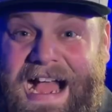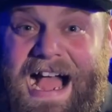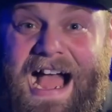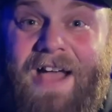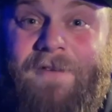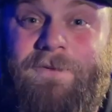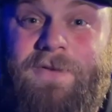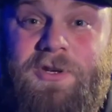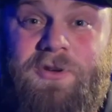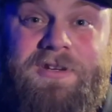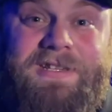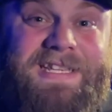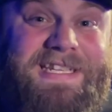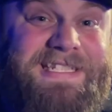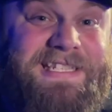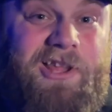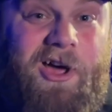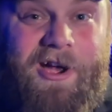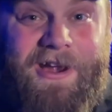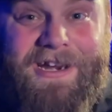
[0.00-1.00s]
I've been doing
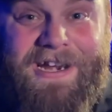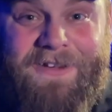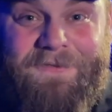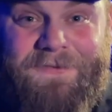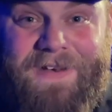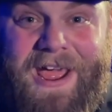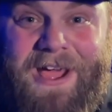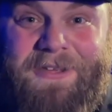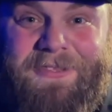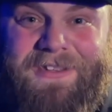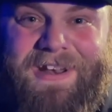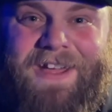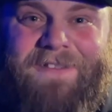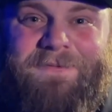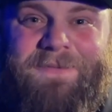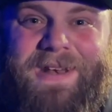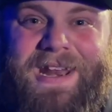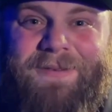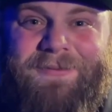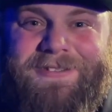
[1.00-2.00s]
this long enough now that
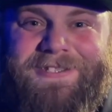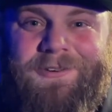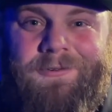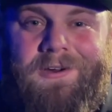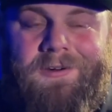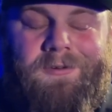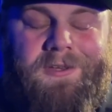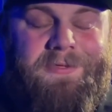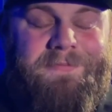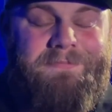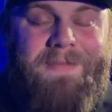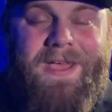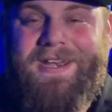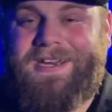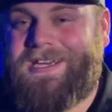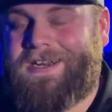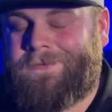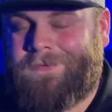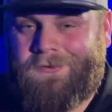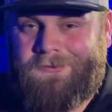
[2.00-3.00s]
I've been able to work with many
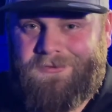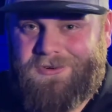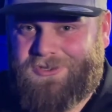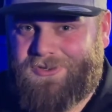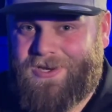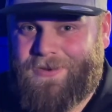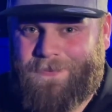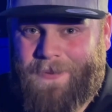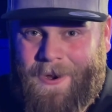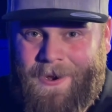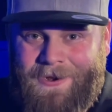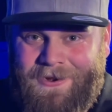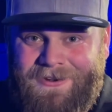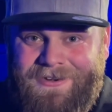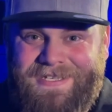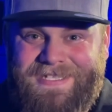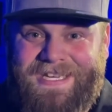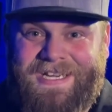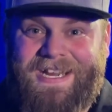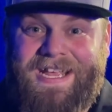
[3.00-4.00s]
different retreat
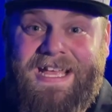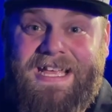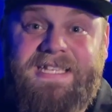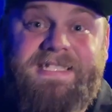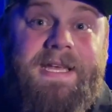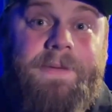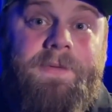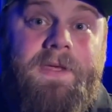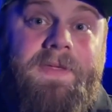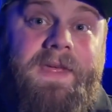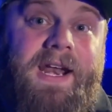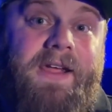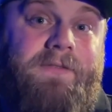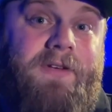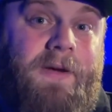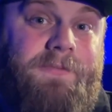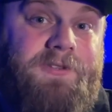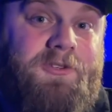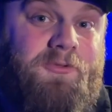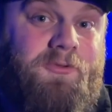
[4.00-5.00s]
partners, and something that I've
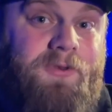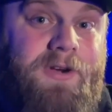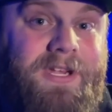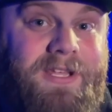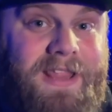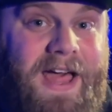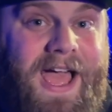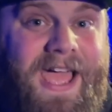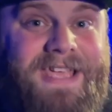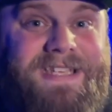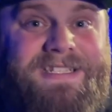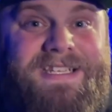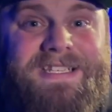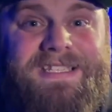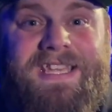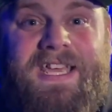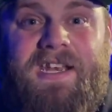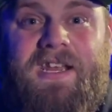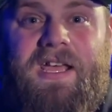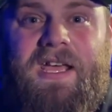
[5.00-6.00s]
come to realize is
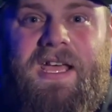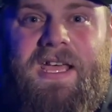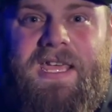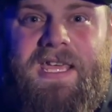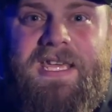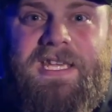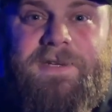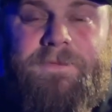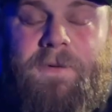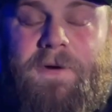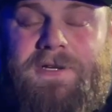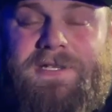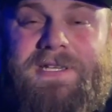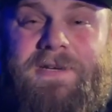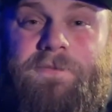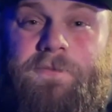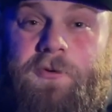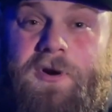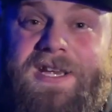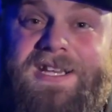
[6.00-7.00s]
that each
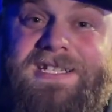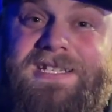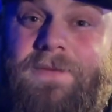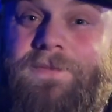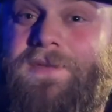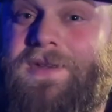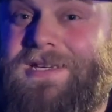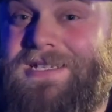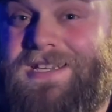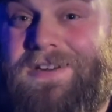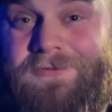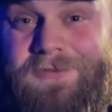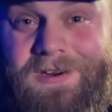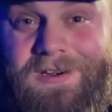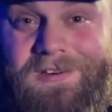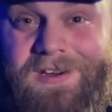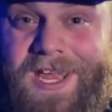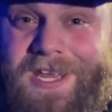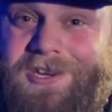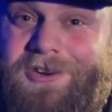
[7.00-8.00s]
person brings something different,
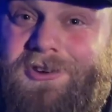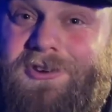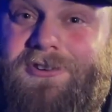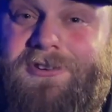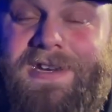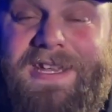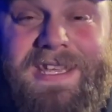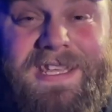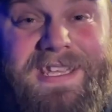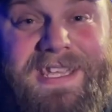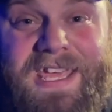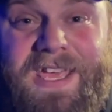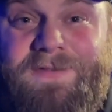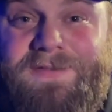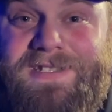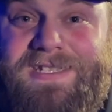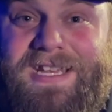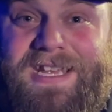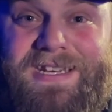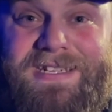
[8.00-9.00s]
and your unique
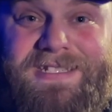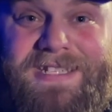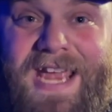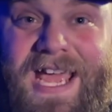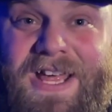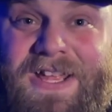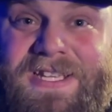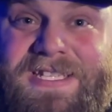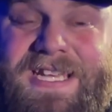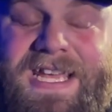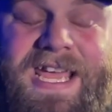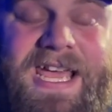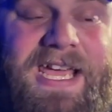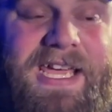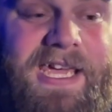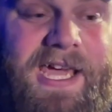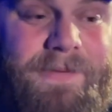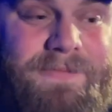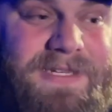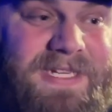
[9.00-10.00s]
gifts and talents
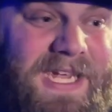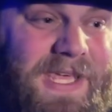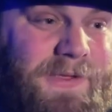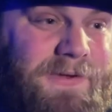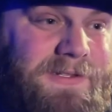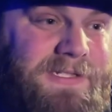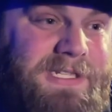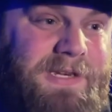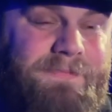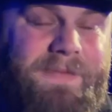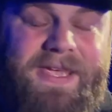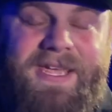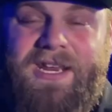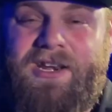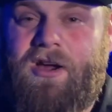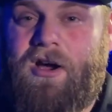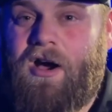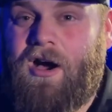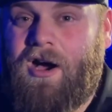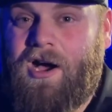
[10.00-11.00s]
come together to make
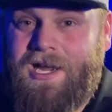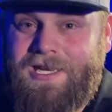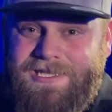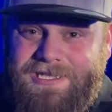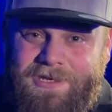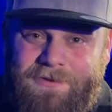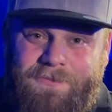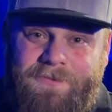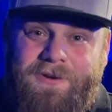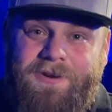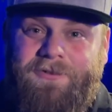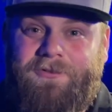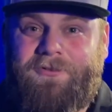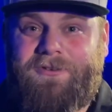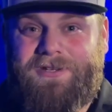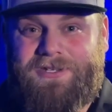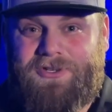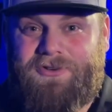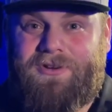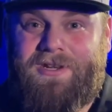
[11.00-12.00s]
an awesome
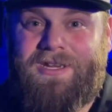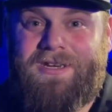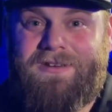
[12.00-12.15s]
retreat.